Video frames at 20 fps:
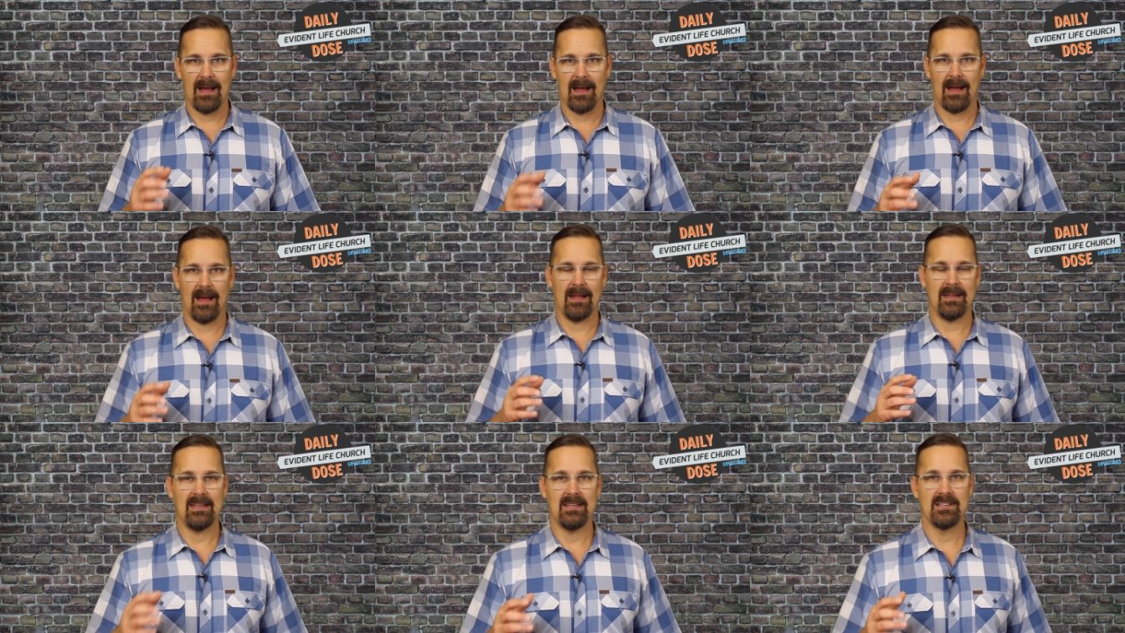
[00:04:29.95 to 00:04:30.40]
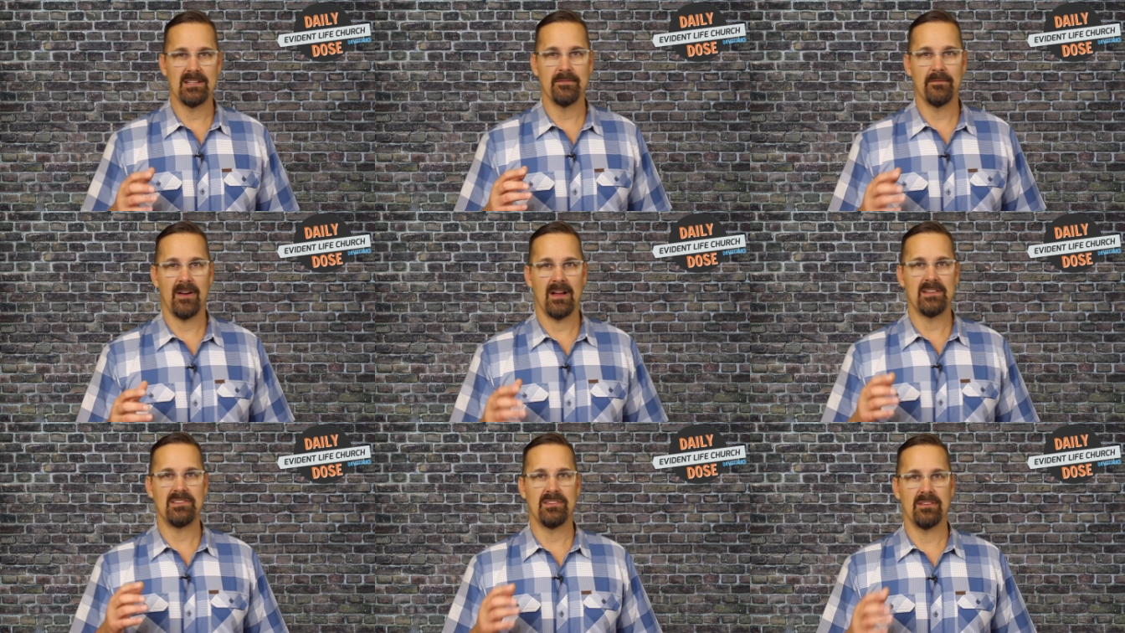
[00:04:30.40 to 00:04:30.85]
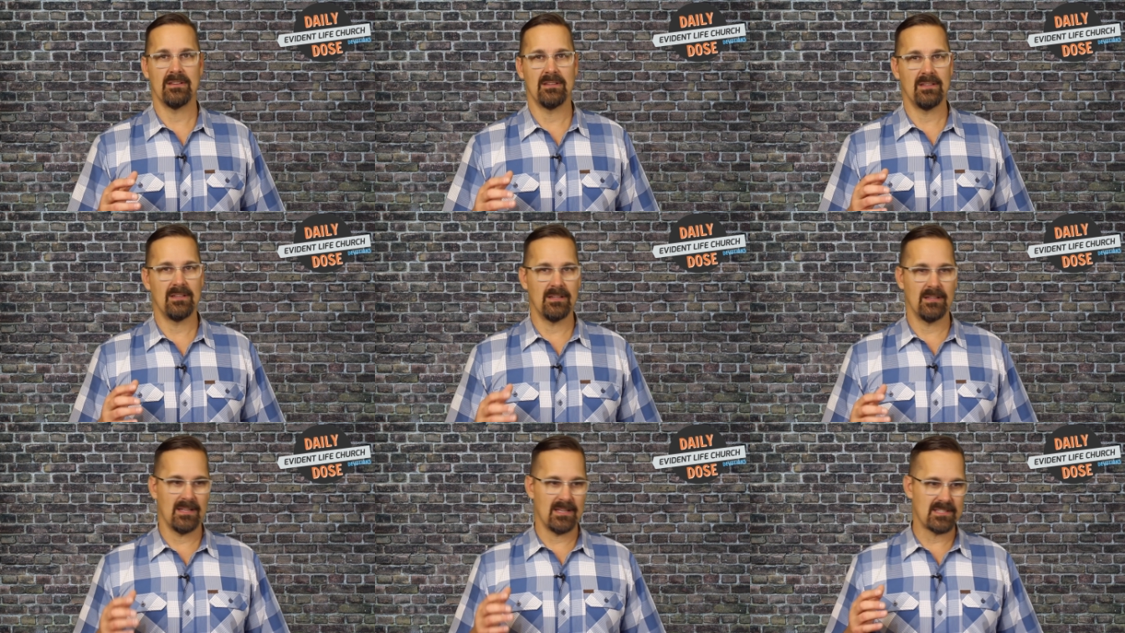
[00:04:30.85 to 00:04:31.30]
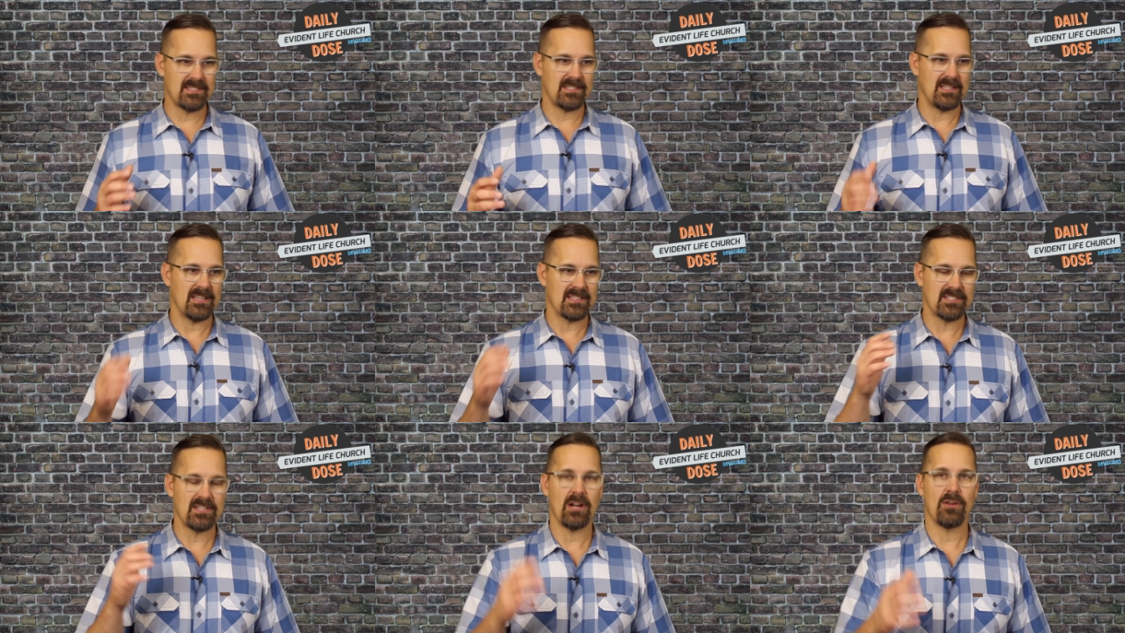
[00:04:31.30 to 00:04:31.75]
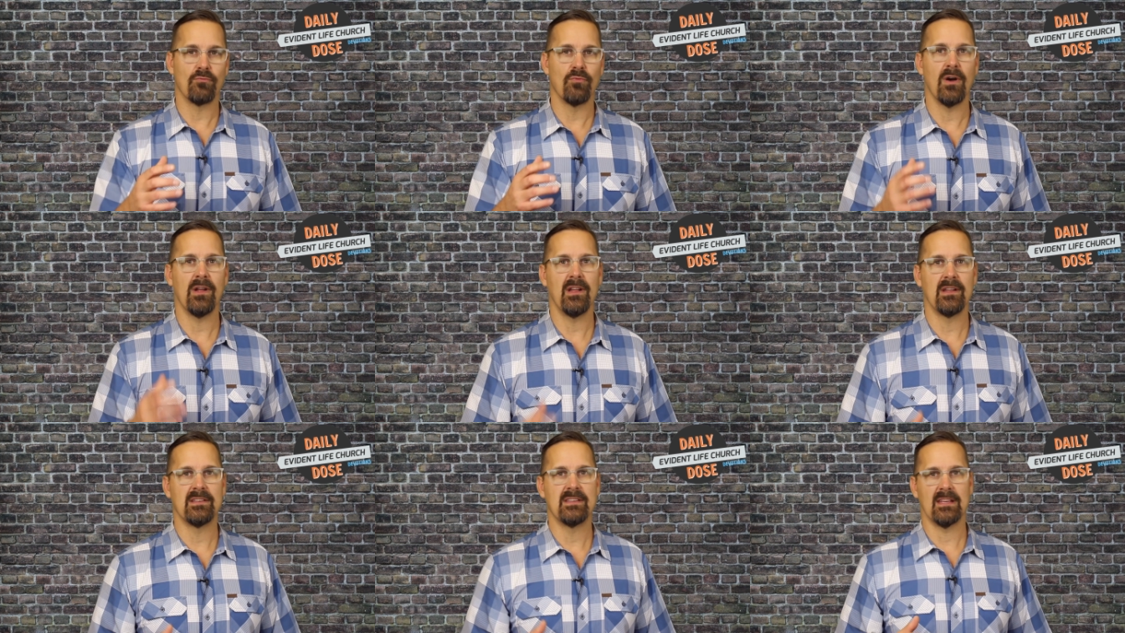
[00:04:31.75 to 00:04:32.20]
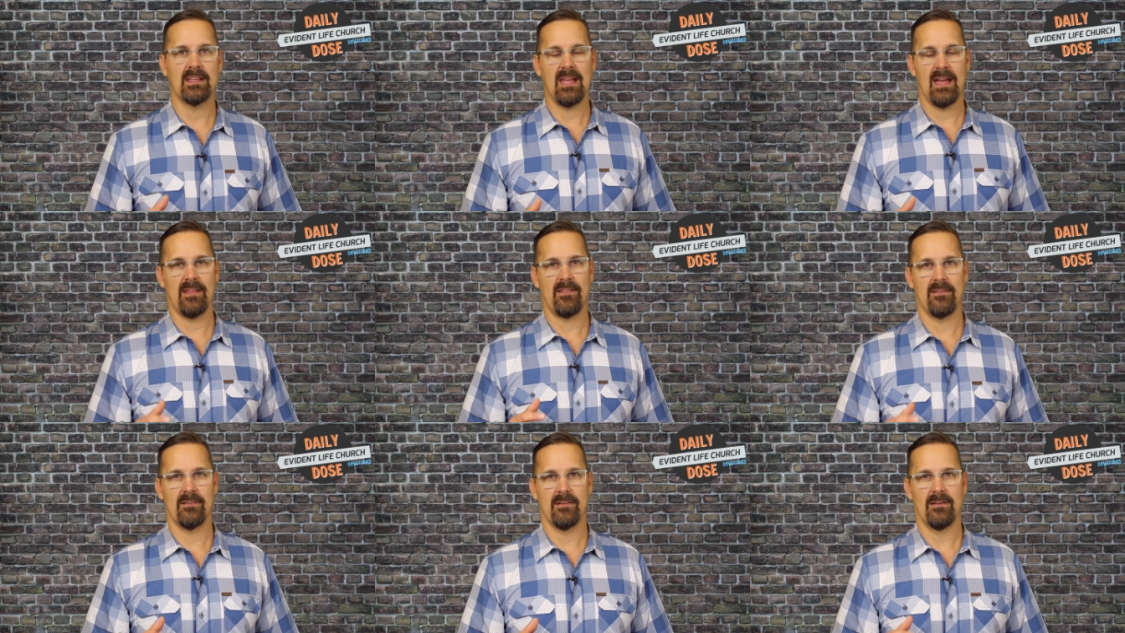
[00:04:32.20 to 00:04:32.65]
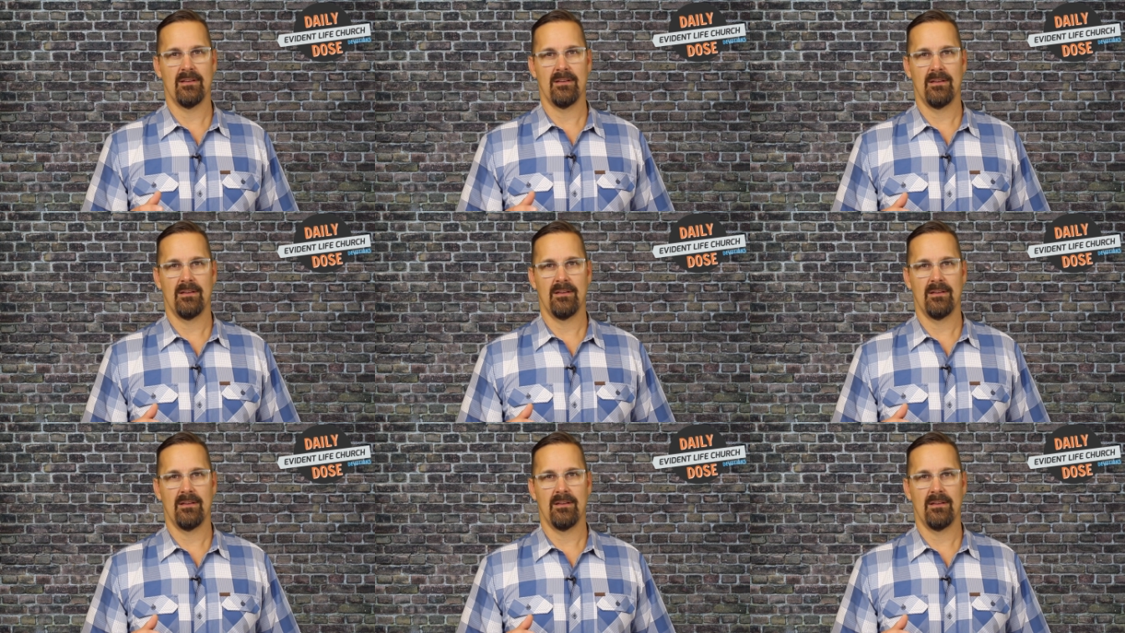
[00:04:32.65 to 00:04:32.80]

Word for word: I need to invite you, let's, let's start running together.